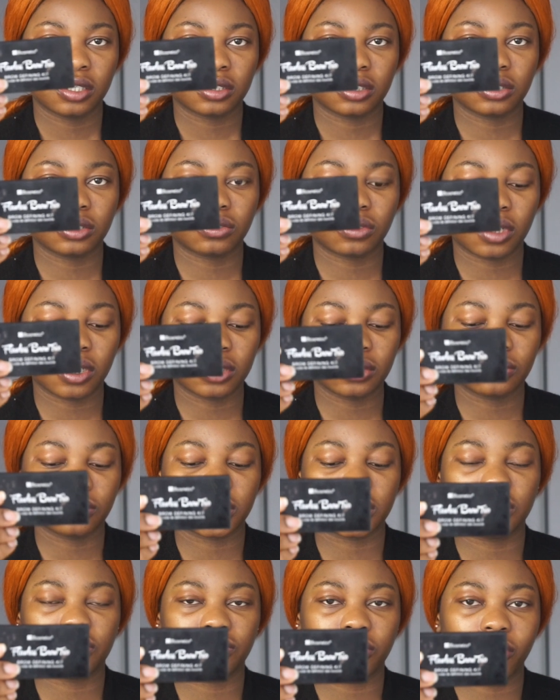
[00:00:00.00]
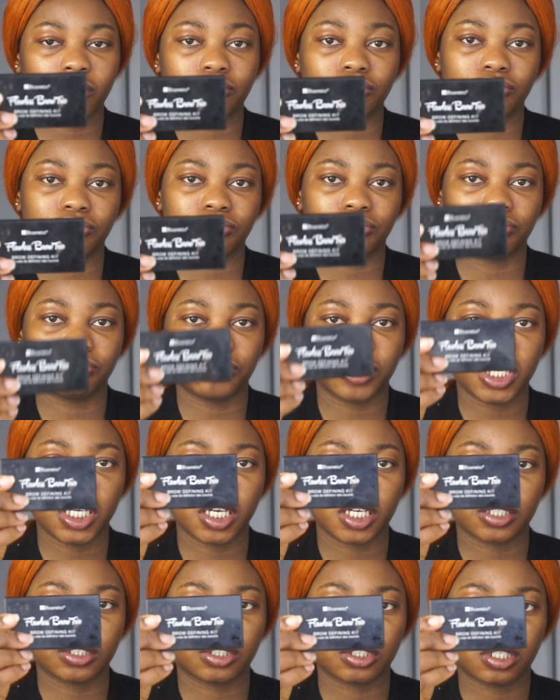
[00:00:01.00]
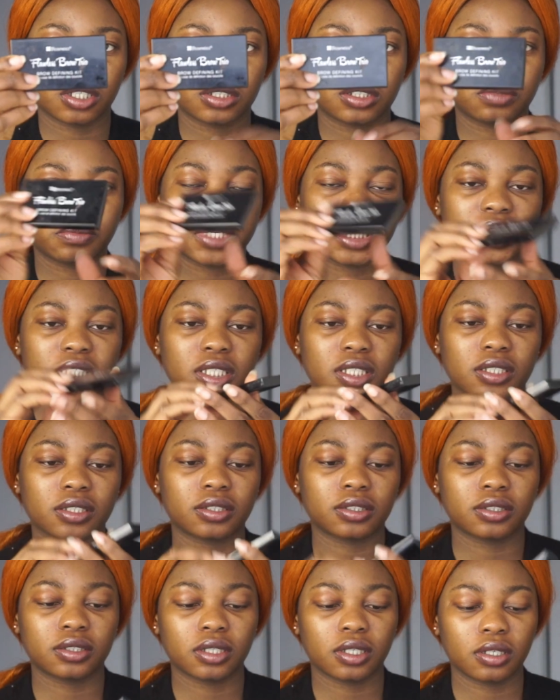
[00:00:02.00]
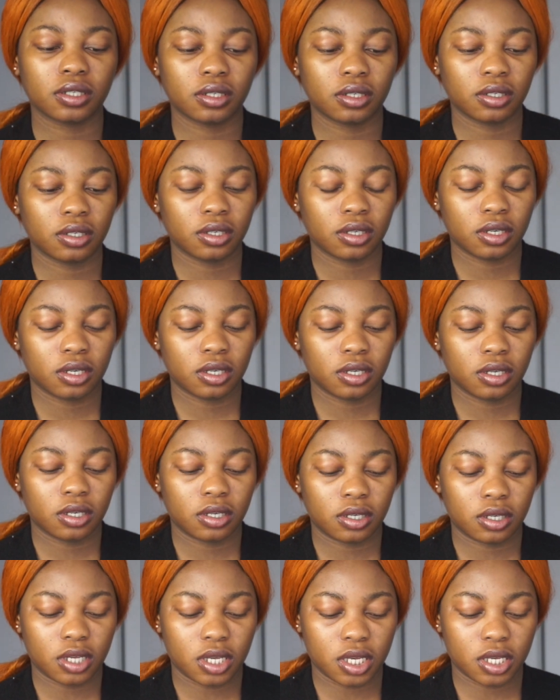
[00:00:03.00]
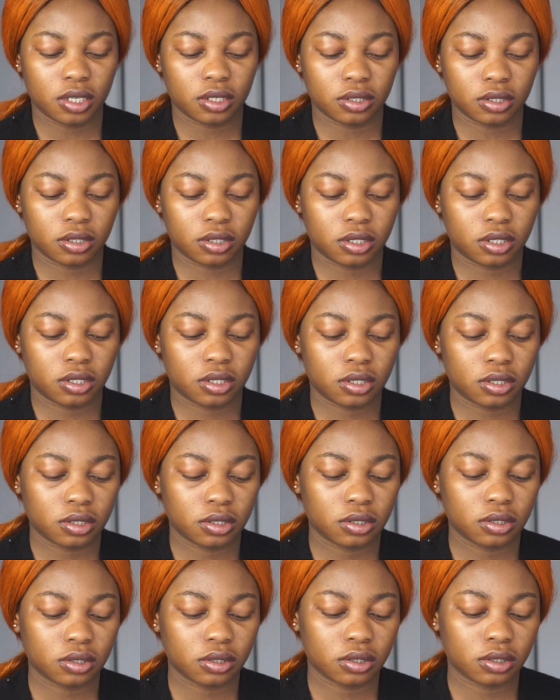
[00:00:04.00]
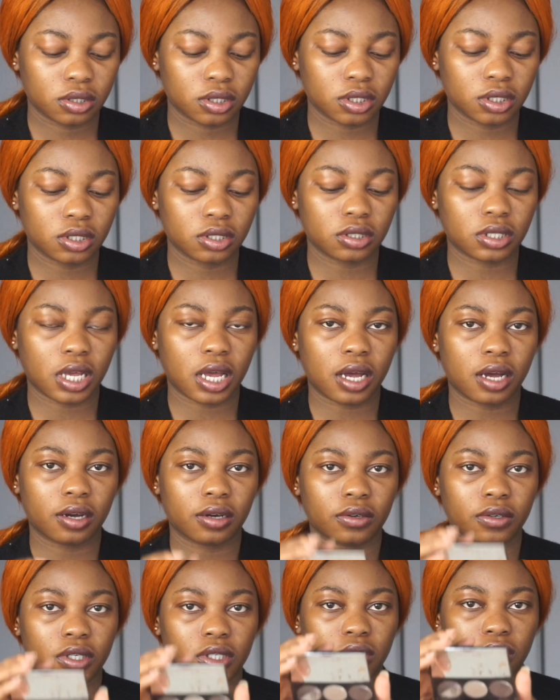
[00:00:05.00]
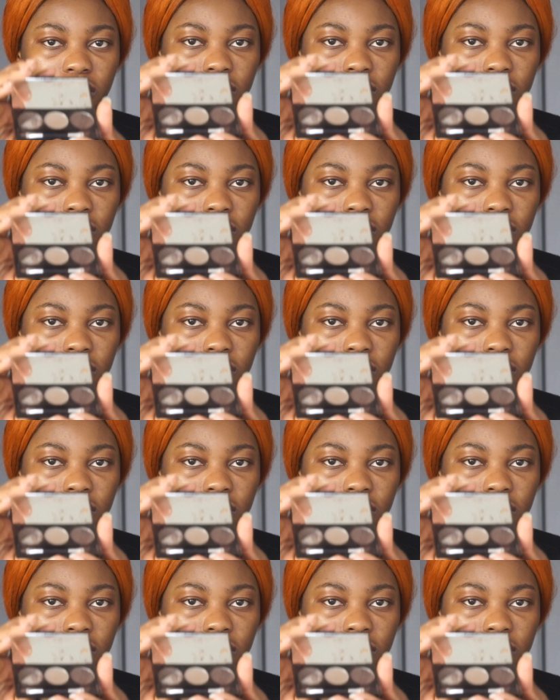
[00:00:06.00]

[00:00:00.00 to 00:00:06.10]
This one was from BH Cosmetics and this is how it